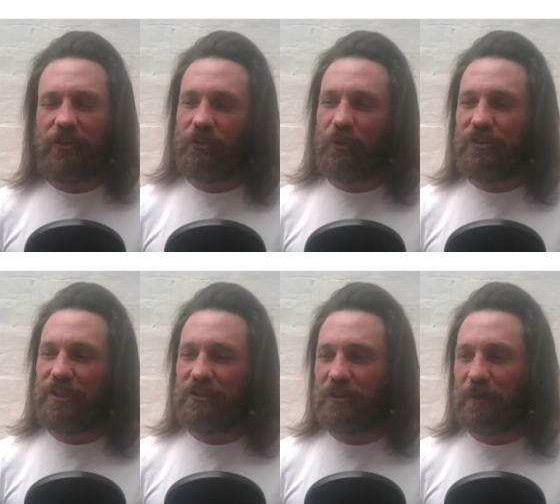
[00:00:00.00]
Join
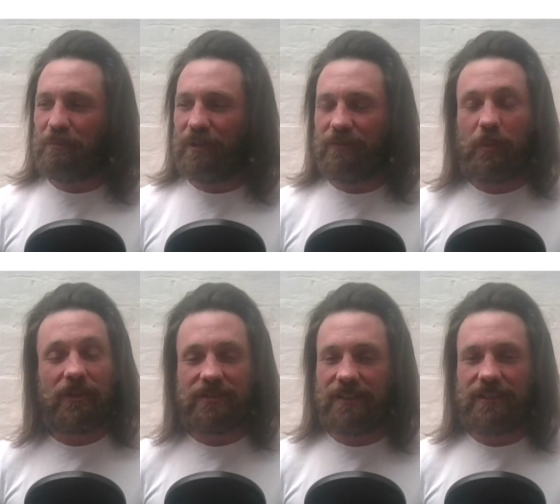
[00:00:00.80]
TikTok, bruv.
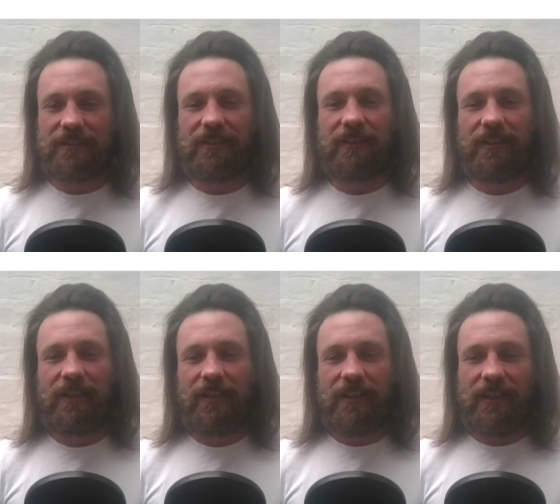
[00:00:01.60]
What's TikTok?
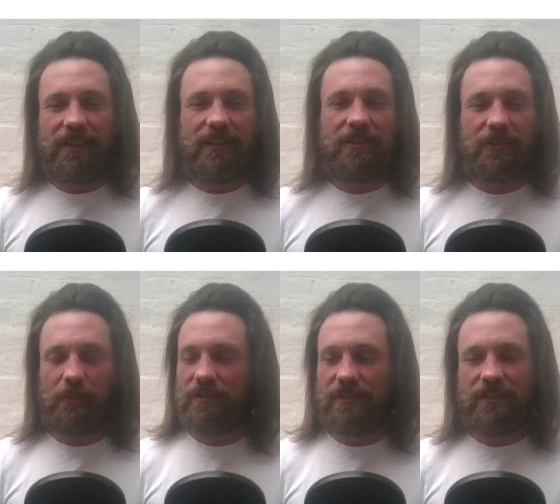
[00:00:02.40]
Get Discord.
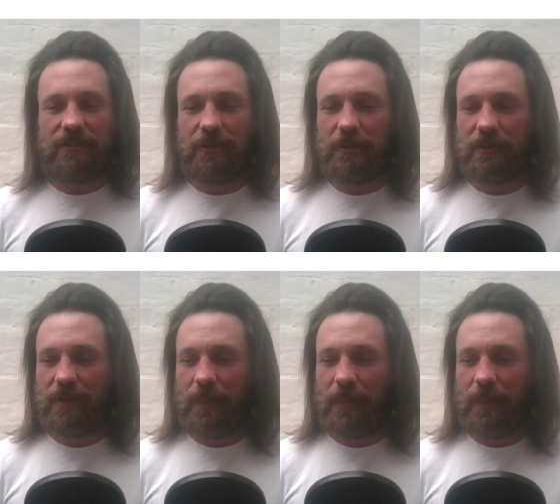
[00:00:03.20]
What's Discord?